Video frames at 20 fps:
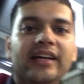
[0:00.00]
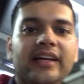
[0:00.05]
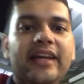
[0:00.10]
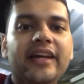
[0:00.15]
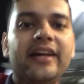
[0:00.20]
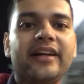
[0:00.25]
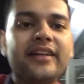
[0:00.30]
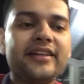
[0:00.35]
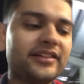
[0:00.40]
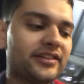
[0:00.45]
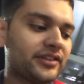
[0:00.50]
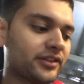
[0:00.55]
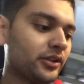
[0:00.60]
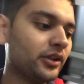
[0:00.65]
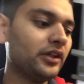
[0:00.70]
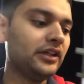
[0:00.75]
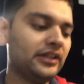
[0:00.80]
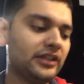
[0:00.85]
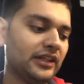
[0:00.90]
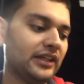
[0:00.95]
Air is
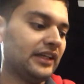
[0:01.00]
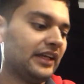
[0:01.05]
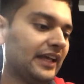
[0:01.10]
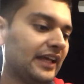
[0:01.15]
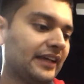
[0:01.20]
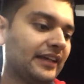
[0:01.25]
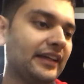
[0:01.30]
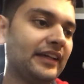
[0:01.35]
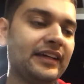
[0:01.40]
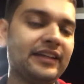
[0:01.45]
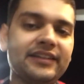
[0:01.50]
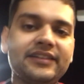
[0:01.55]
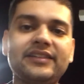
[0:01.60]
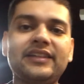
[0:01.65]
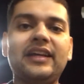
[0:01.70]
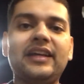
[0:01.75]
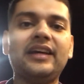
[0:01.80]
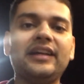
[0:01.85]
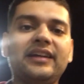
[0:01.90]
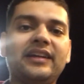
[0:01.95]
good, like air is
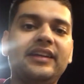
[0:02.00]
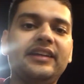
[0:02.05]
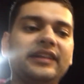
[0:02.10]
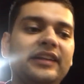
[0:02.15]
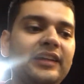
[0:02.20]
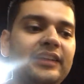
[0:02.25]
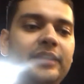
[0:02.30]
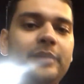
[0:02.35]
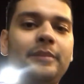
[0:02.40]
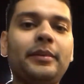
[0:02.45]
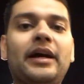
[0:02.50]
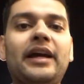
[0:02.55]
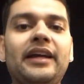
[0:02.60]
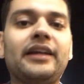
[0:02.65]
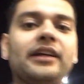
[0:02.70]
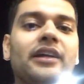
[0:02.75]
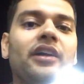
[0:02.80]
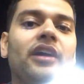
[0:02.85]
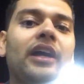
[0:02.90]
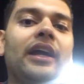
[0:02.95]
there in the
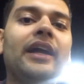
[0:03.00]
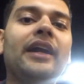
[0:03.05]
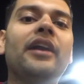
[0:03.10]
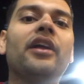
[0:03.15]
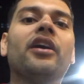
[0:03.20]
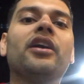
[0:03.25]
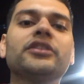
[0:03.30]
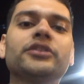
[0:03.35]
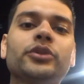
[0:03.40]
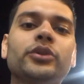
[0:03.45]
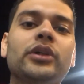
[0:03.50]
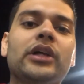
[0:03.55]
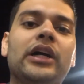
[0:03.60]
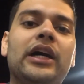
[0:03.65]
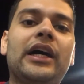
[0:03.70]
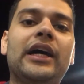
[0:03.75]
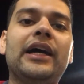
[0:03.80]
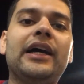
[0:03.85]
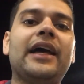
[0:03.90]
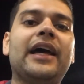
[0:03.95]
bike, and also
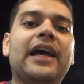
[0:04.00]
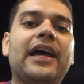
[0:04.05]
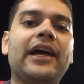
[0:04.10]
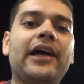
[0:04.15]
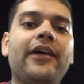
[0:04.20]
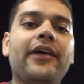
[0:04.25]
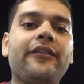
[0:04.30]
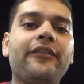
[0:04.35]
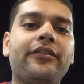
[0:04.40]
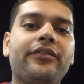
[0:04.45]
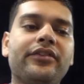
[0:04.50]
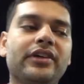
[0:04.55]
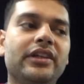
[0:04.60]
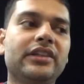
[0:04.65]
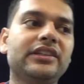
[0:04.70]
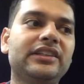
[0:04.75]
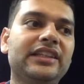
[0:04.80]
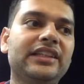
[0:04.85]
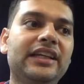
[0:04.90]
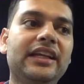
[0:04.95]
I have
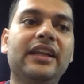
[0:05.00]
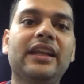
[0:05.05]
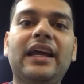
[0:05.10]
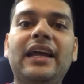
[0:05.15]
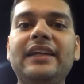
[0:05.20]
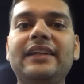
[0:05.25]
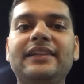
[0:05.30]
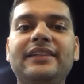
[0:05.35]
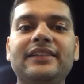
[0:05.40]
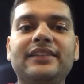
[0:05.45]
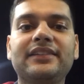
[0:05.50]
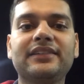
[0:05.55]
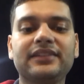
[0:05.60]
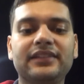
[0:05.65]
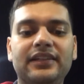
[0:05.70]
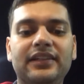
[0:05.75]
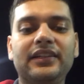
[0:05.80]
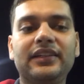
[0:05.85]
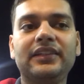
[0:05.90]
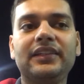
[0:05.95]
the lights,
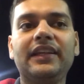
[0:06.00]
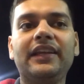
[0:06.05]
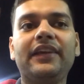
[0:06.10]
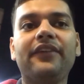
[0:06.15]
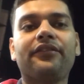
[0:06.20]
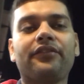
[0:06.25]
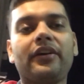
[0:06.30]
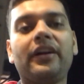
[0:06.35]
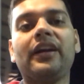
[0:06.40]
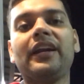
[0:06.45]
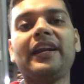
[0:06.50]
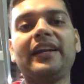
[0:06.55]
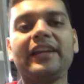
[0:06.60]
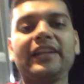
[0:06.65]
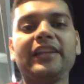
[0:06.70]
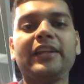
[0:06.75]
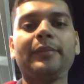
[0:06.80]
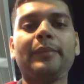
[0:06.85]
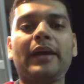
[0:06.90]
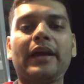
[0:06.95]
the front light
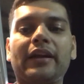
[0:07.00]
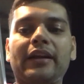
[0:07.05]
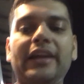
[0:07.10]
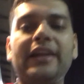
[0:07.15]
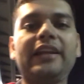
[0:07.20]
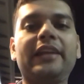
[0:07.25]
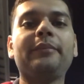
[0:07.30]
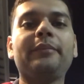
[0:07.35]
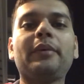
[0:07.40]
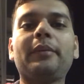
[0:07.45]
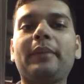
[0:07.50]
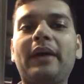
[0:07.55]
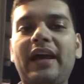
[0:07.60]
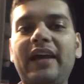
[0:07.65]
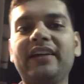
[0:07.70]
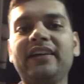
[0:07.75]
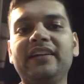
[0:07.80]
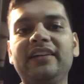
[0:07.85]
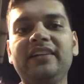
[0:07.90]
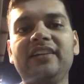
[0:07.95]
and the back light in my
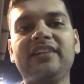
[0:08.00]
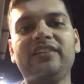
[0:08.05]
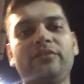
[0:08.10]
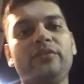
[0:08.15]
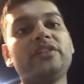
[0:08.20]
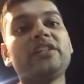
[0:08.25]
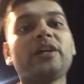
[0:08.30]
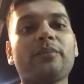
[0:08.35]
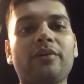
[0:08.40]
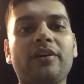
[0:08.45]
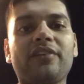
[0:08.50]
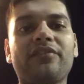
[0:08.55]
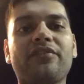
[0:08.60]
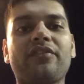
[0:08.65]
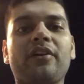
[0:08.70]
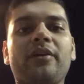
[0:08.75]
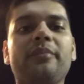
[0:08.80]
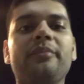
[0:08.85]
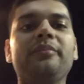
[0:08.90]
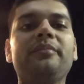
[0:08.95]
bag, which I brought
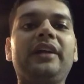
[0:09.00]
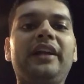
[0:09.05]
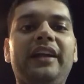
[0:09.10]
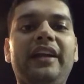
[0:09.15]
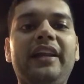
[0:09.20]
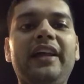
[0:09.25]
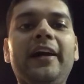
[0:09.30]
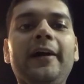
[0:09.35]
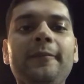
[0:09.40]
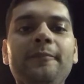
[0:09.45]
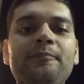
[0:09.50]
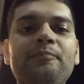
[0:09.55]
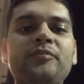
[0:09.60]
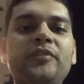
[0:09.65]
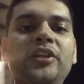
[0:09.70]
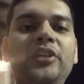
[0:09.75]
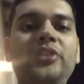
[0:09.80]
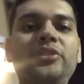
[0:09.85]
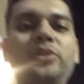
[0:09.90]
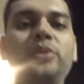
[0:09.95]
from India.
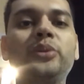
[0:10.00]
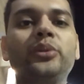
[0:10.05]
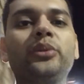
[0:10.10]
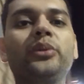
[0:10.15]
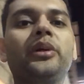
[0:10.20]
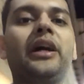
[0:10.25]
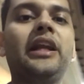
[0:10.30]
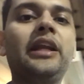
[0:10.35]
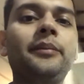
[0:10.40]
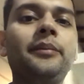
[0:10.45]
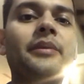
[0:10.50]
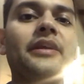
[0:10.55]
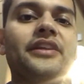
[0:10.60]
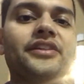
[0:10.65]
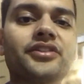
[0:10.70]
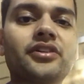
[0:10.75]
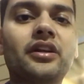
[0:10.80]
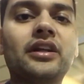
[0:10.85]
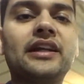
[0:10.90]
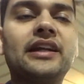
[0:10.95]
So I'll be
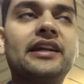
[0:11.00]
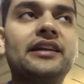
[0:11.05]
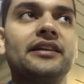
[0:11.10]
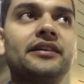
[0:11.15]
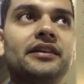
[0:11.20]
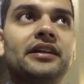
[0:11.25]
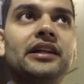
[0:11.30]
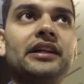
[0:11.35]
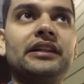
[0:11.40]
installing it